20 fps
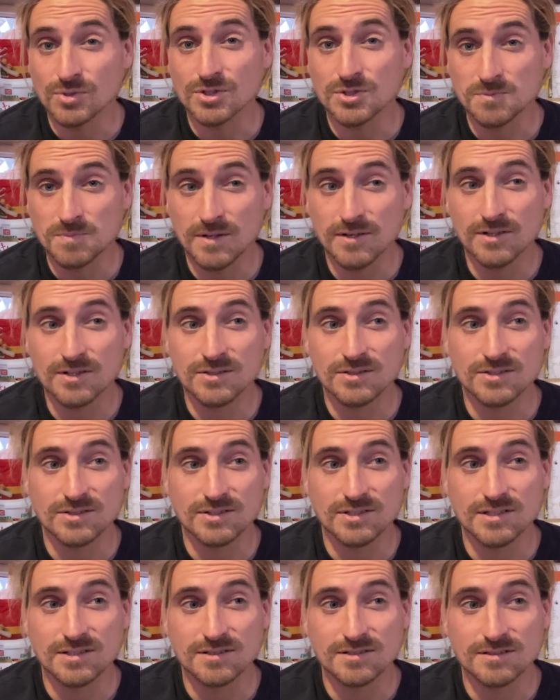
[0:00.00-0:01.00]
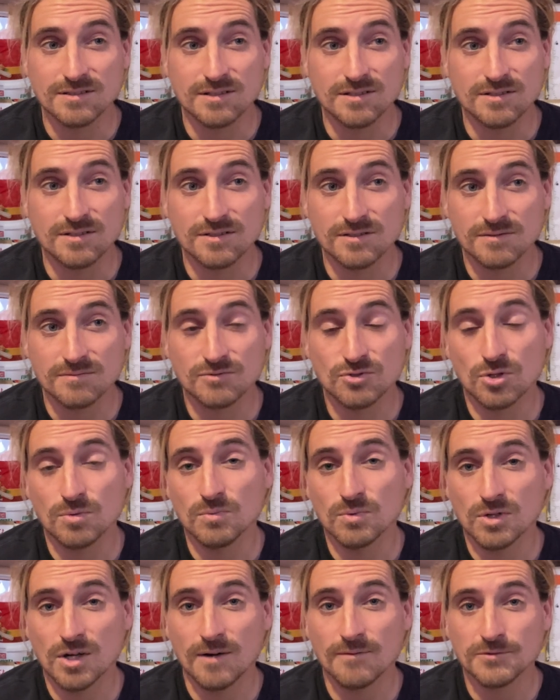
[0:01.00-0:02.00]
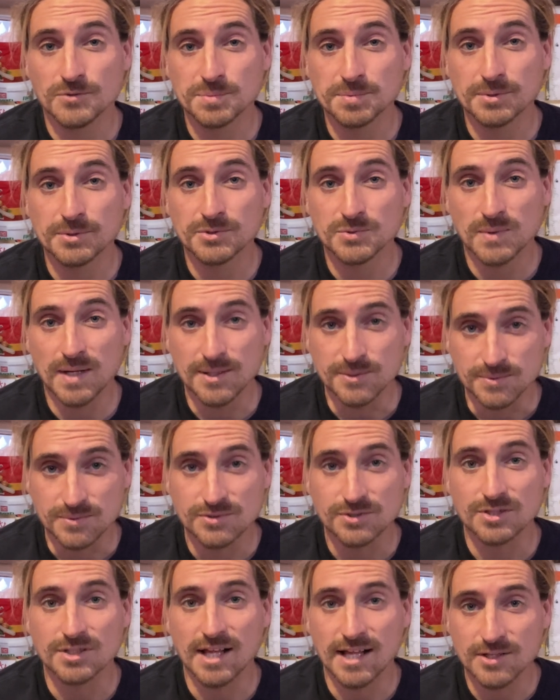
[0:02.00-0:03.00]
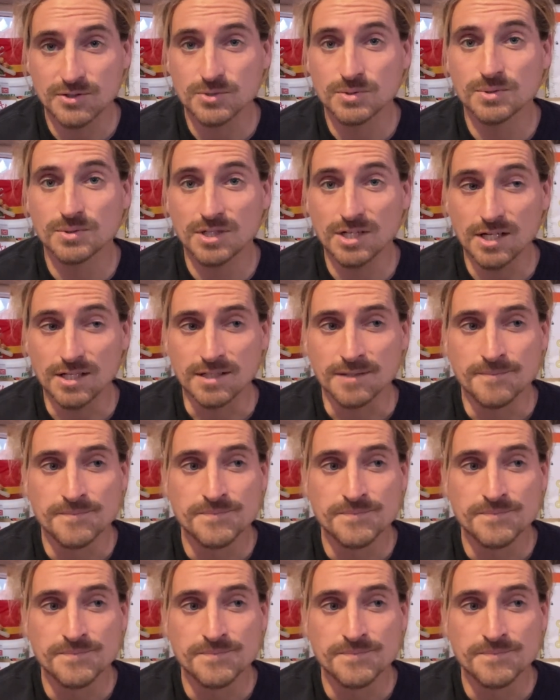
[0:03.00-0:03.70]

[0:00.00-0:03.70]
experienced and got more comfortable as well so that's all good.